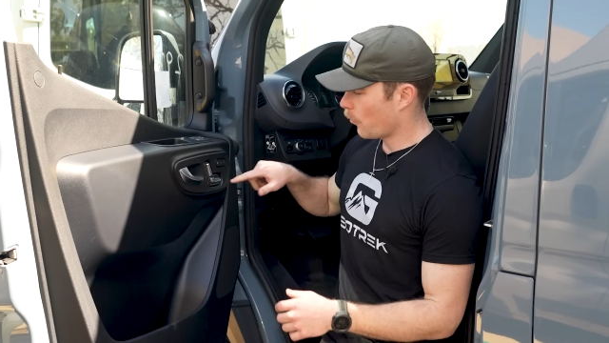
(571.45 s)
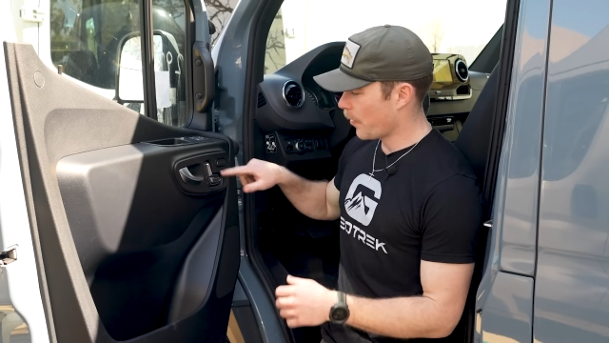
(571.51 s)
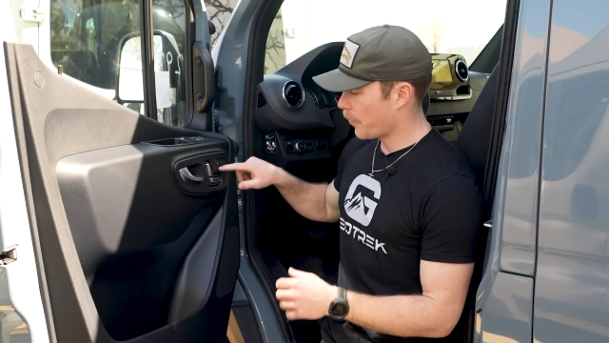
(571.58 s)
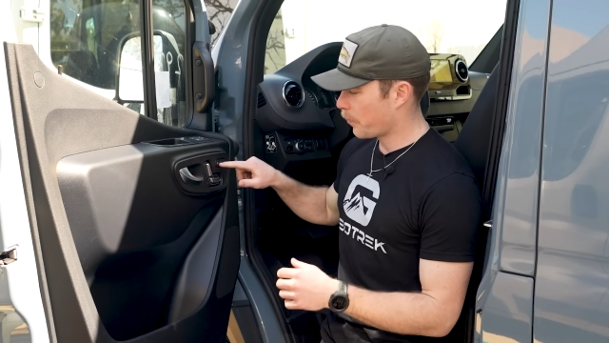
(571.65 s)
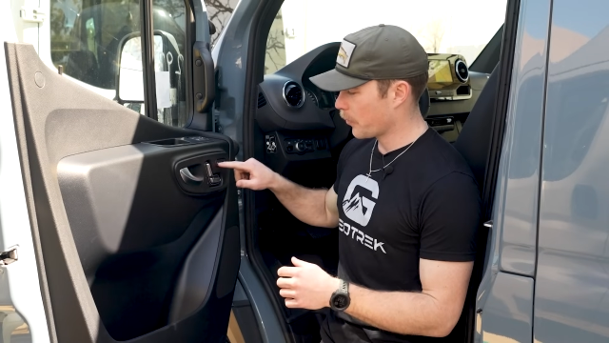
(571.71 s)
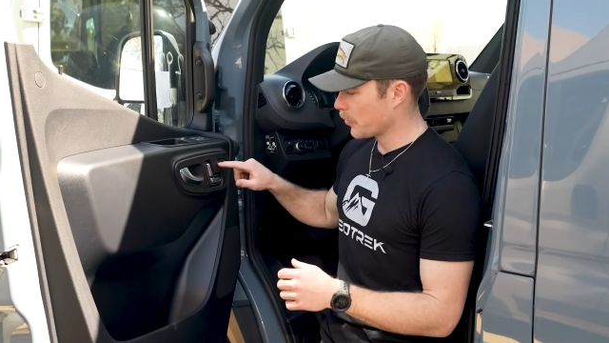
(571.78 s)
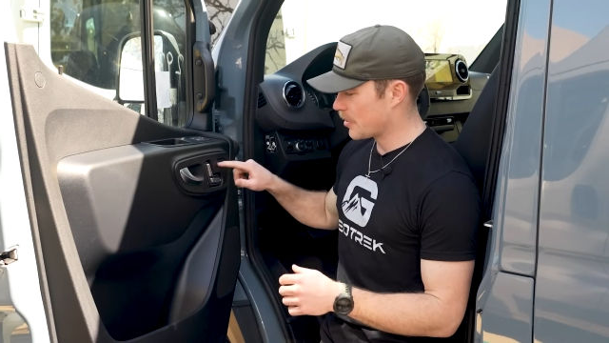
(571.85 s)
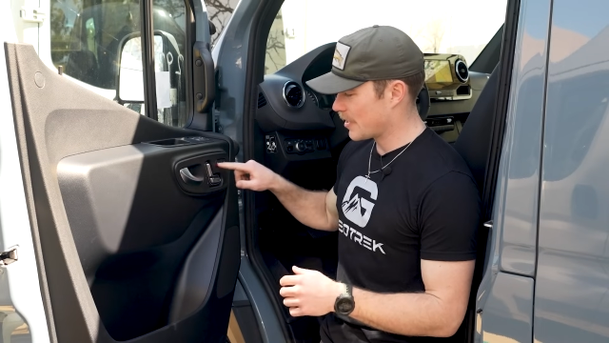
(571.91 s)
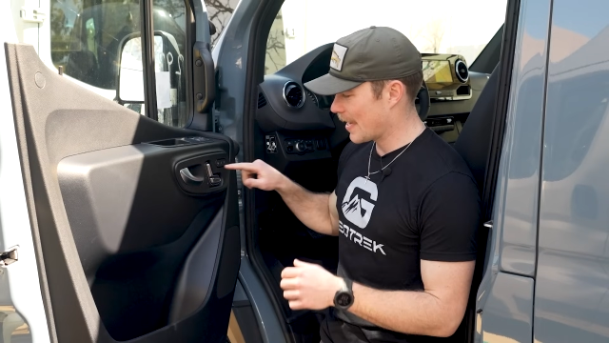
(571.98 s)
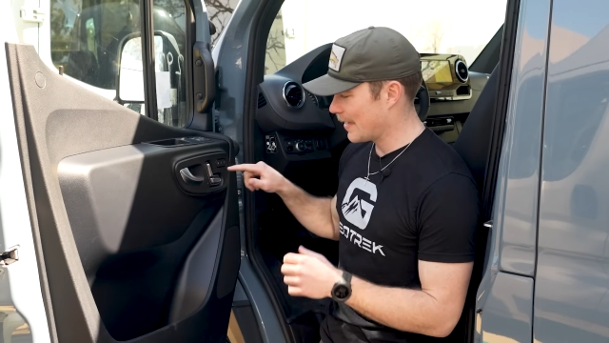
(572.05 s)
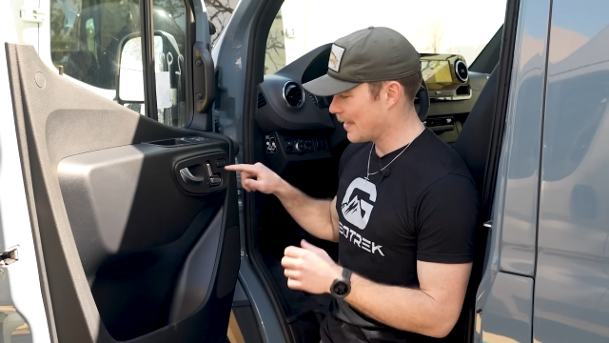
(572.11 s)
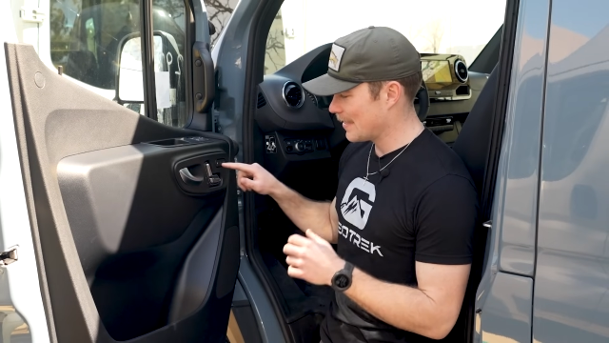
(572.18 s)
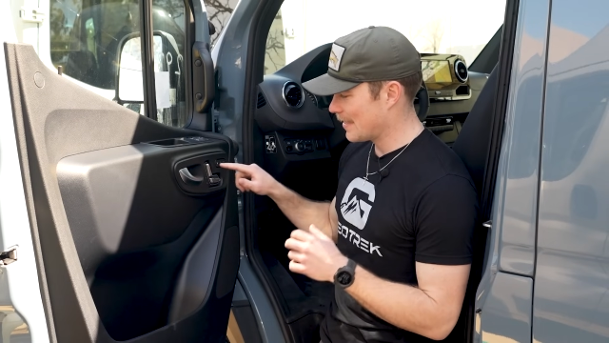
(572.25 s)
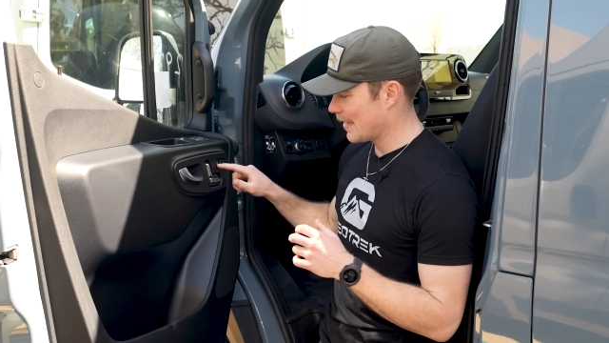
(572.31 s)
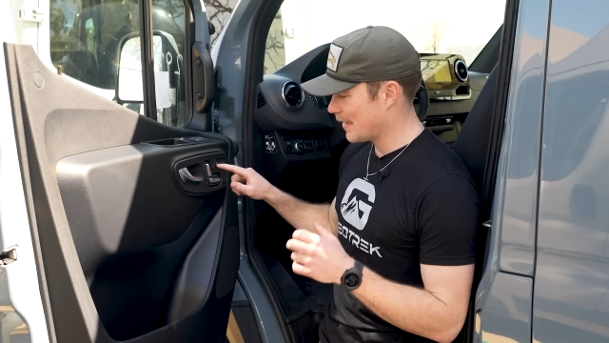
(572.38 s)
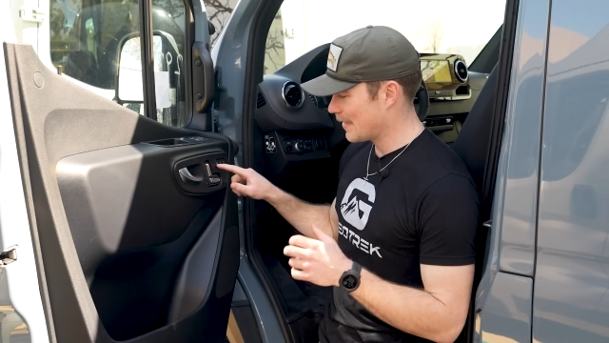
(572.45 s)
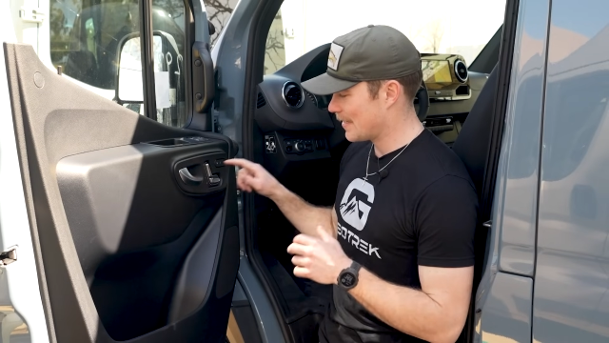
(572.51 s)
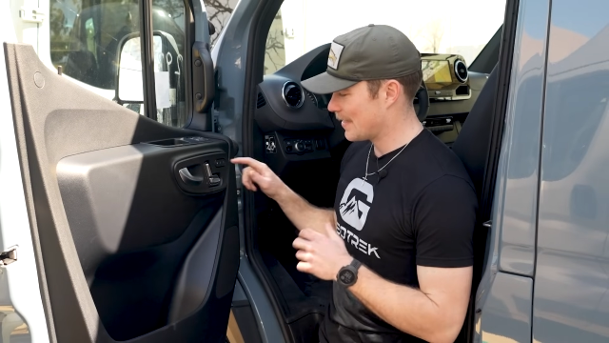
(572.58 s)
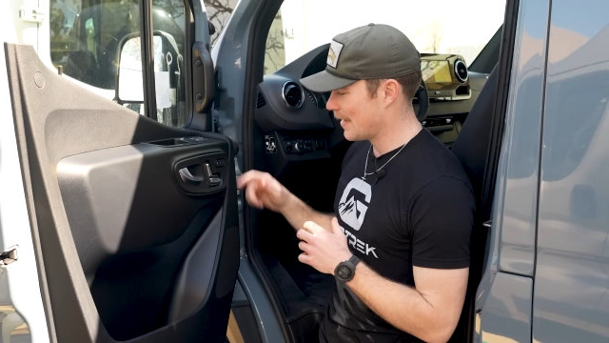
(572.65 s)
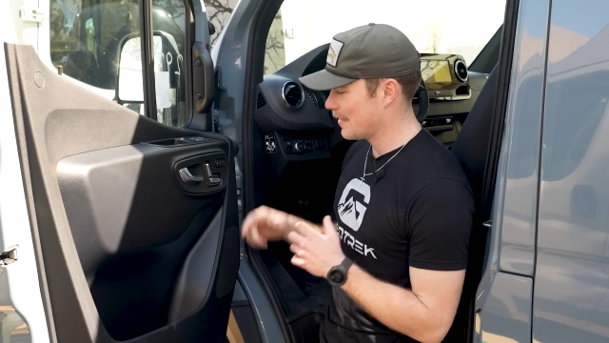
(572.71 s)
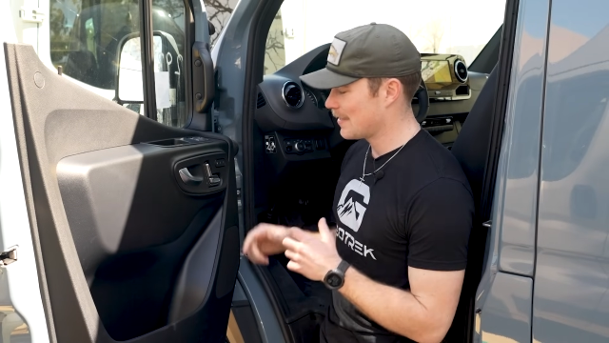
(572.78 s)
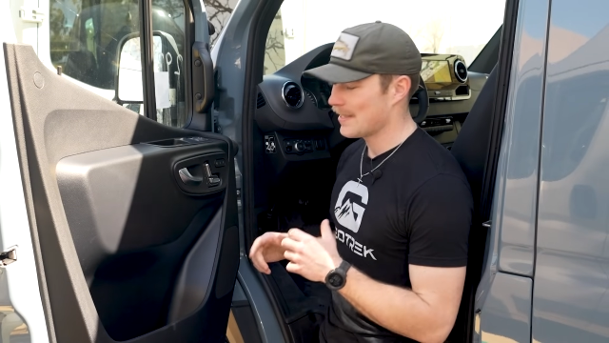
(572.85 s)
With Mercedes heated
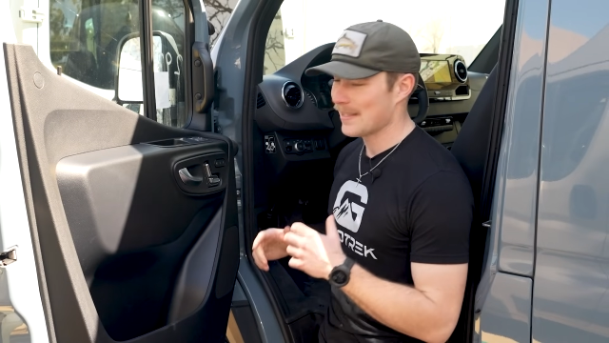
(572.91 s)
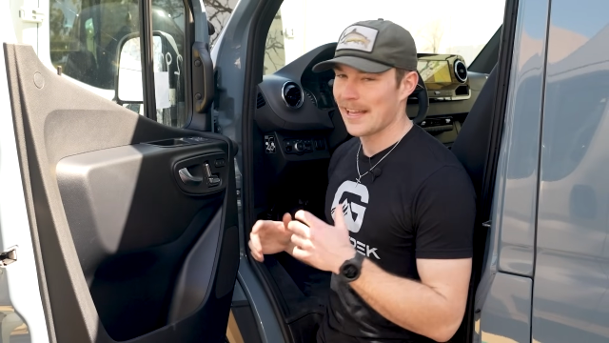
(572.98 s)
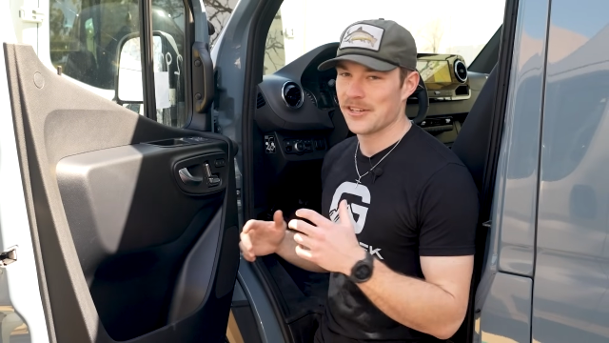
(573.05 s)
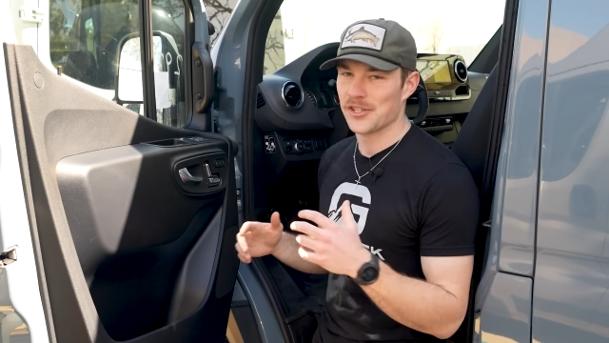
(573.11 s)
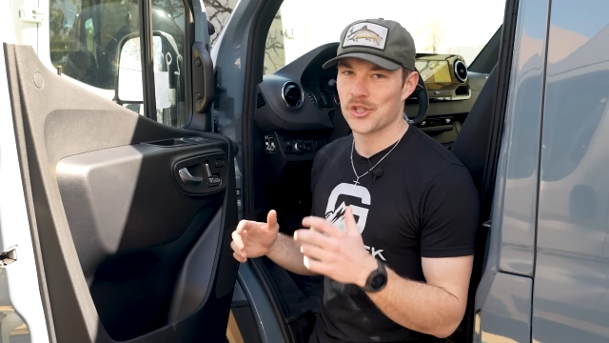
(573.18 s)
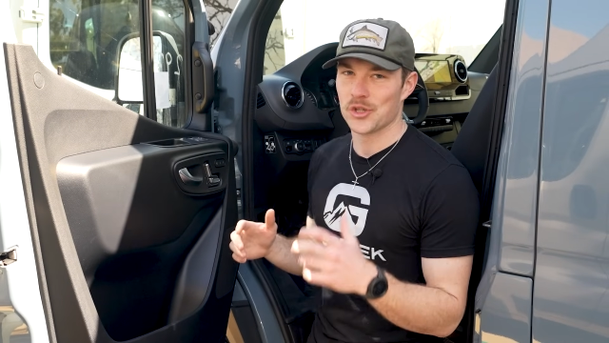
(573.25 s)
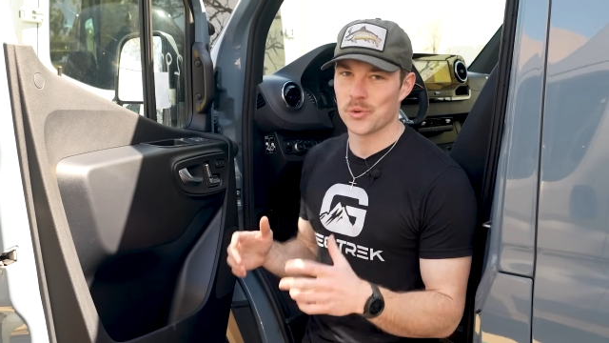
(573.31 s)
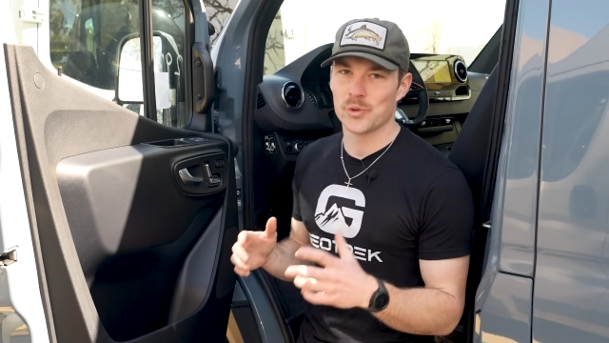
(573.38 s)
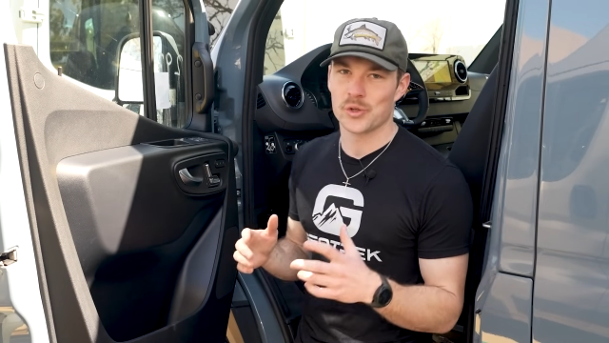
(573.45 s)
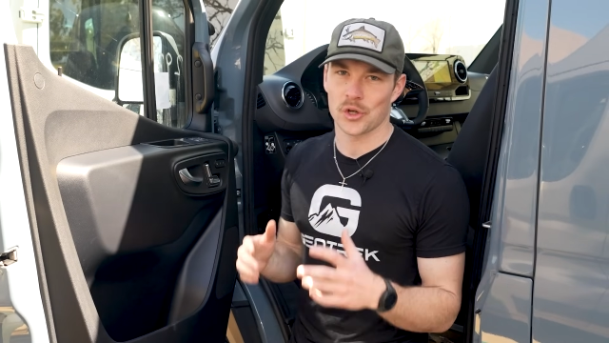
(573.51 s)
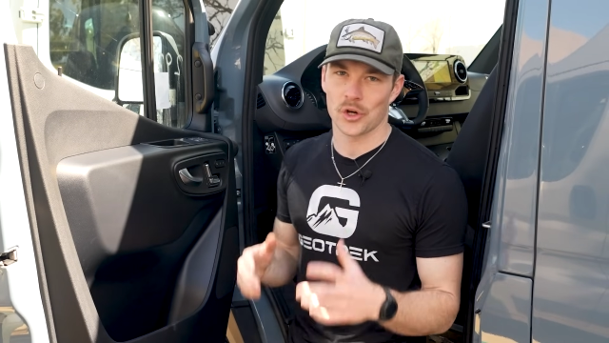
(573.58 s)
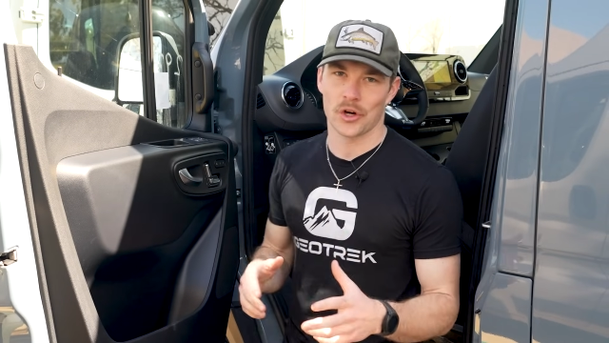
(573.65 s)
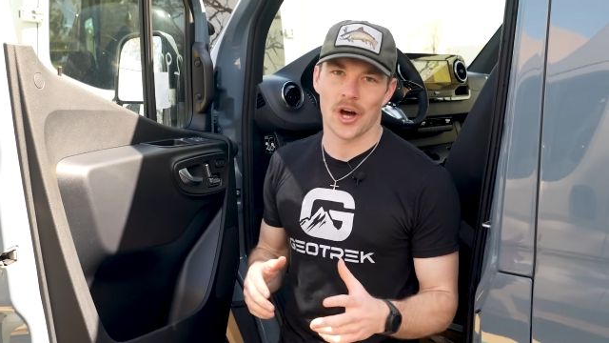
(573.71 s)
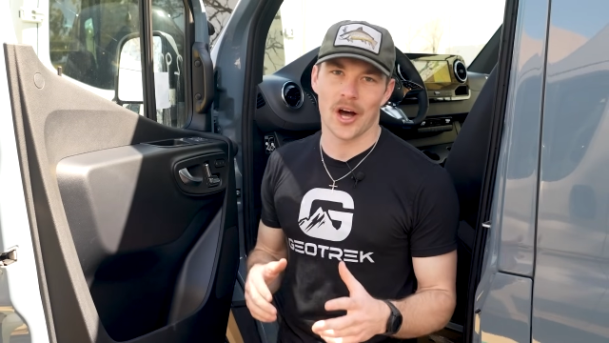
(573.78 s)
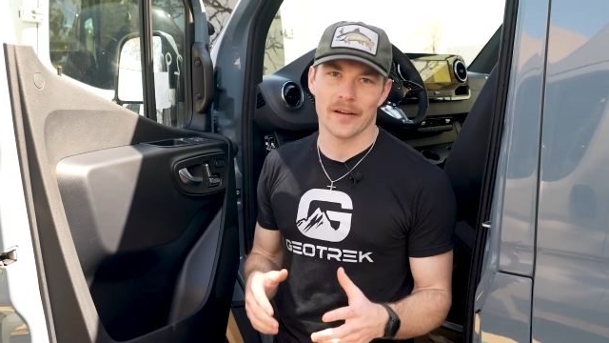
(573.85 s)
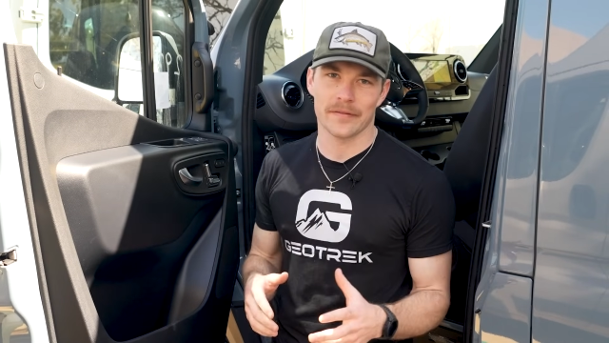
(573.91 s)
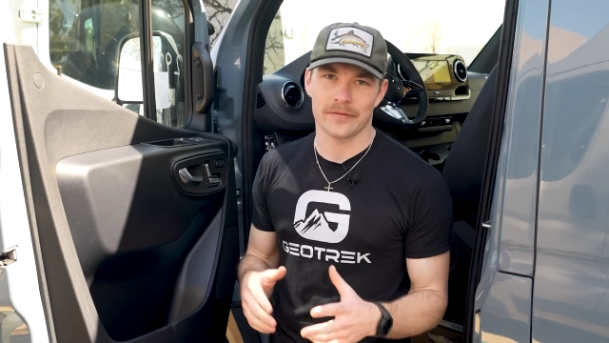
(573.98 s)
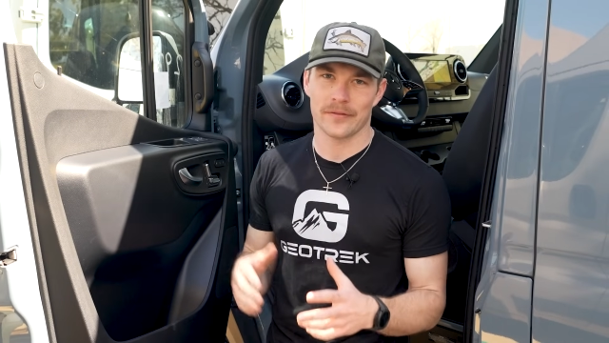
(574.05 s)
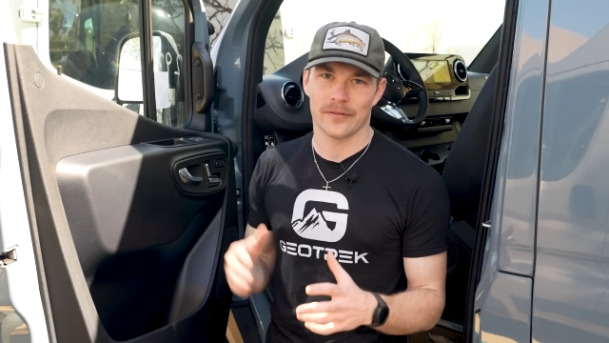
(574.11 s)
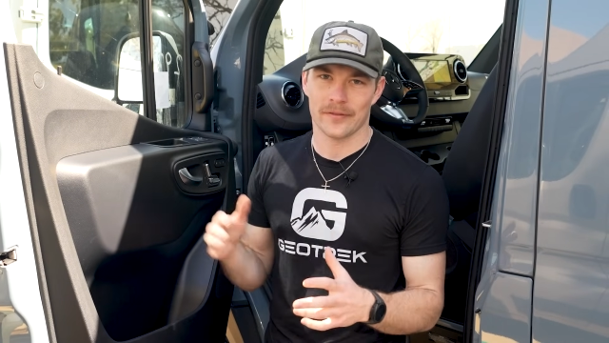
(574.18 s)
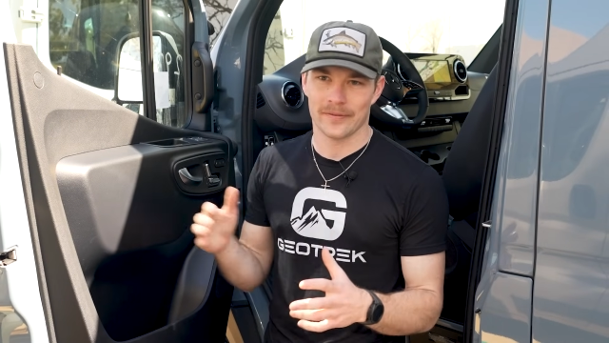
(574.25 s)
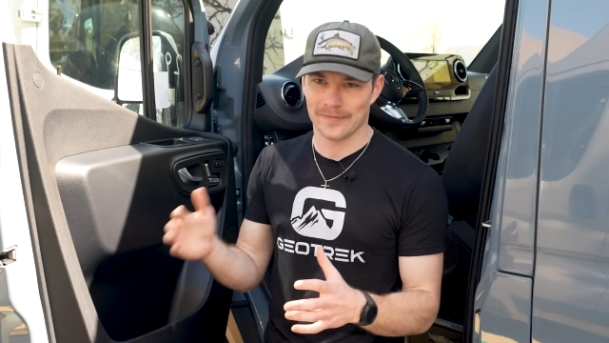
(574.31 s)
seats, they do turn off